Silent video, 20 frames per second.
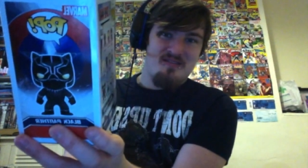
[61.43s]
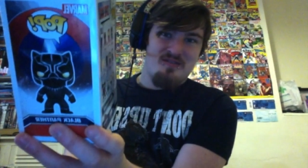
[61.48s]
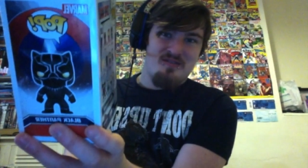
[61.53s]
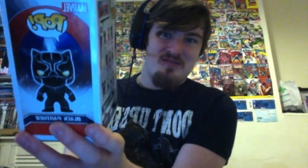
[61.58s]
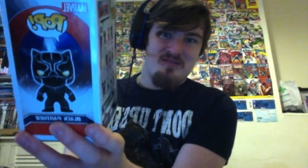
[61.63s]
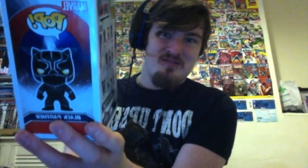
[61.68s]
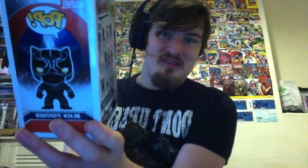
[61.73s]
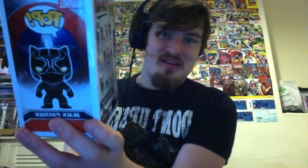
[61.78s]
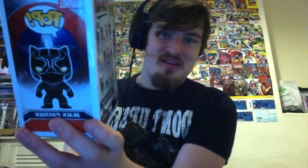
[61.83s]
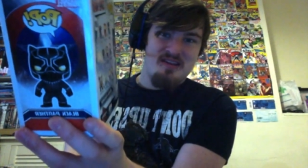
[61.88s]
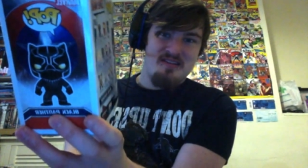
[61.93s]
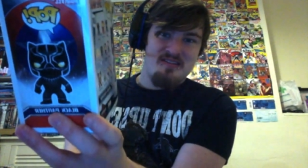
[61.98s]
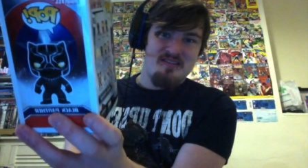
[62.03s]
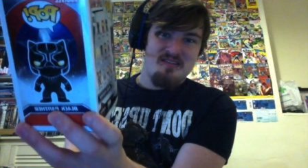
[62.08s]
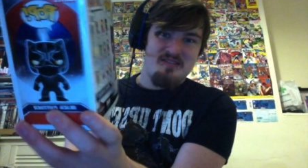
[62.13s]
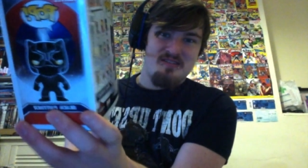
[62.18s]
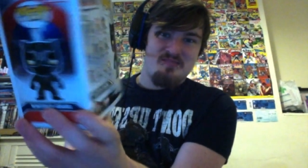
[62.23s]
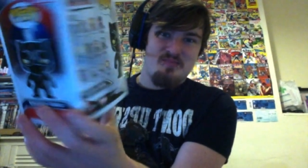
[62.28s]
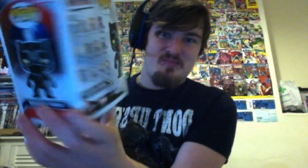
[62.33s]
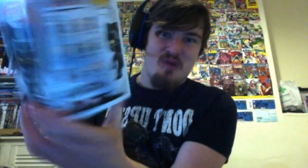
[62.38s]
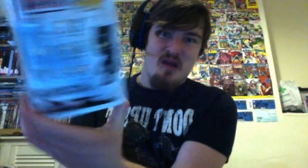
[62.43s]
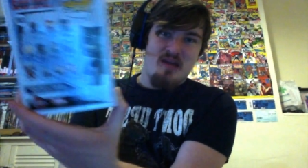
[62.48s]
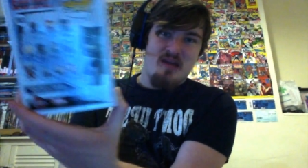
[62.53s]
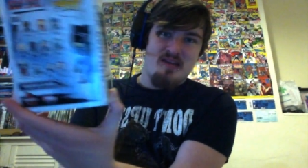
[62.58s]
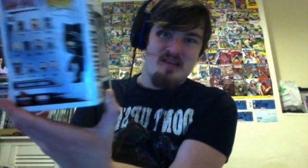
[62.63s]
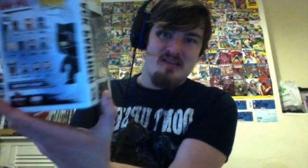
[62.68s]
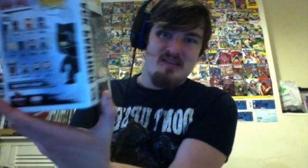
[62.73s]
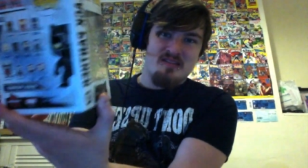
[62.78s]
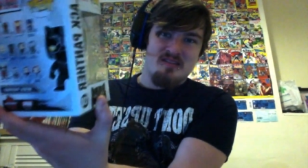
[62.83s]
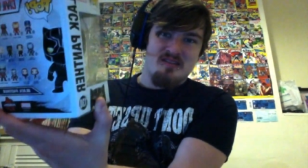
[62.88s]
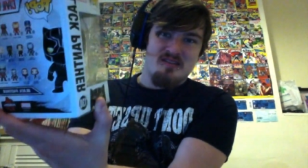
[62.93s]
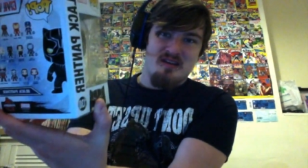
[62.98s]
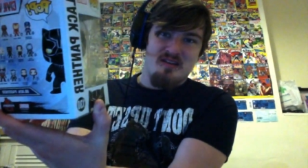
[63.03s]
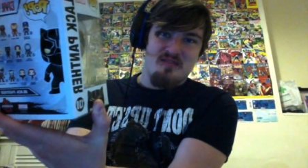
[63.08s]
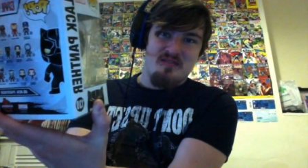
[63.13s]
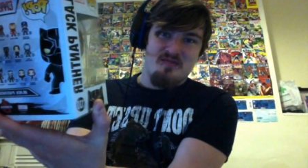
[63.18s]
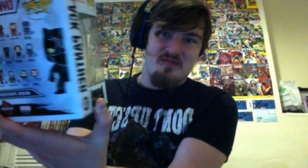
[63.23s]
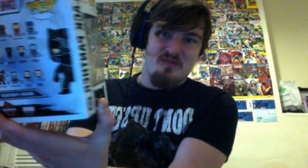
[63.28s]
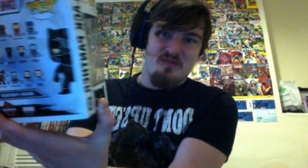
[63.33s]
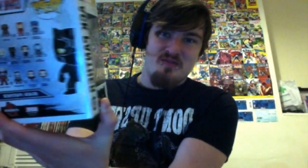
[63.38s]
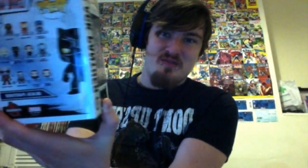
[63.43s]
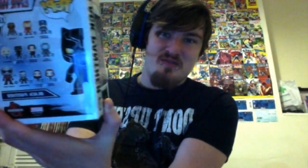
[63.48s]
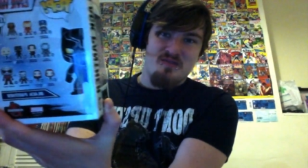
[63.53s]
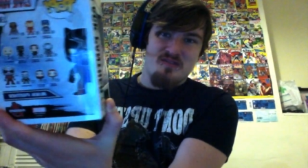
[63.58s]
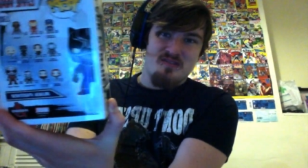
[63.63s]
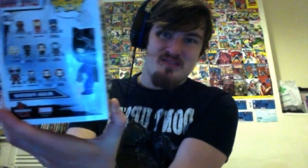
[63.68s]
on this. It's bright, it's colourful. You can